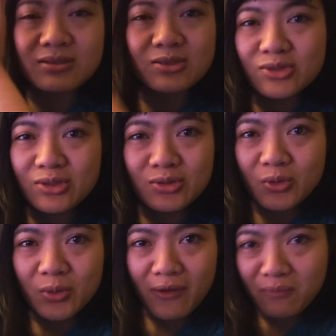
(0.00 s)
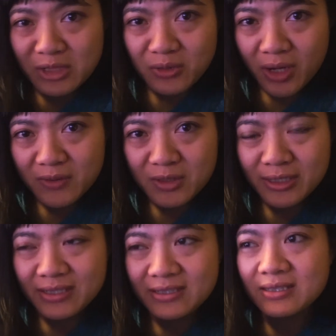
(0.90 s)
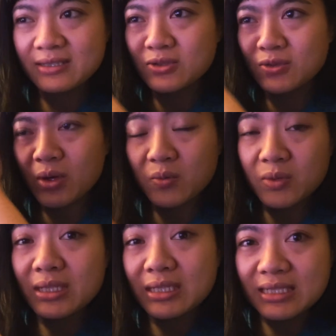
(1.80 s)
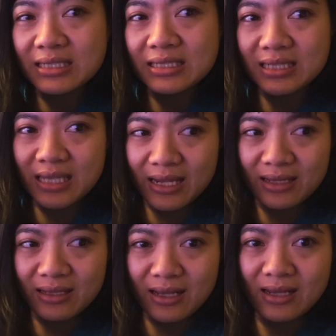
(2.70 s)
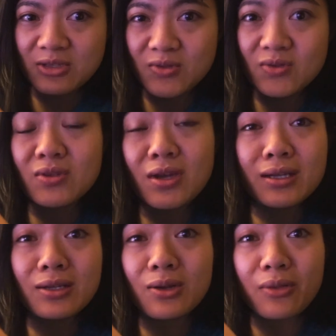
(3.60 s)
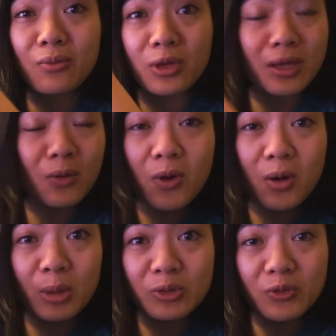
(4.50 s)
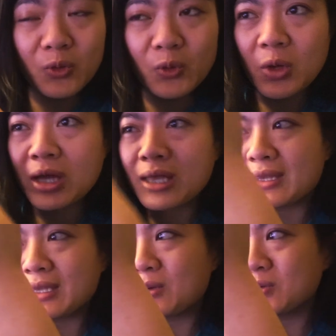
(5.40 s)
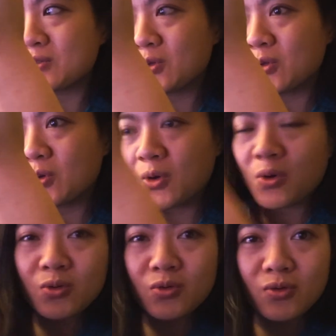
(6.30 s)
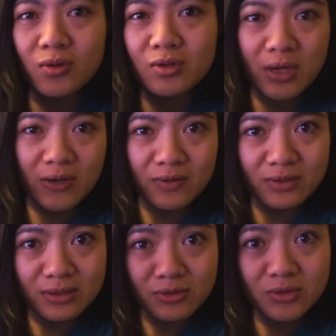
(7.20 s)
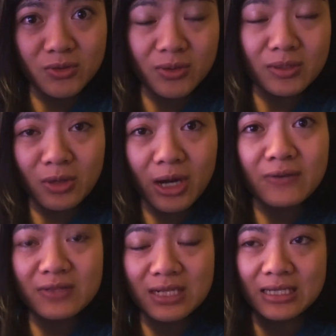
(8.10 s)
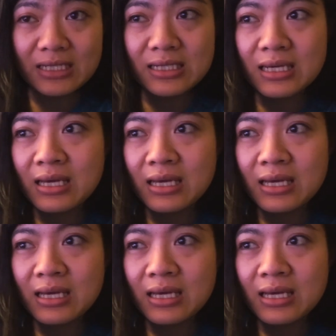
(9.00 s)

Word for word: still don't have my driver's license so I really needed to get it and I just decided but when I woke up at 2 that I was gonna go to the driver to the drive test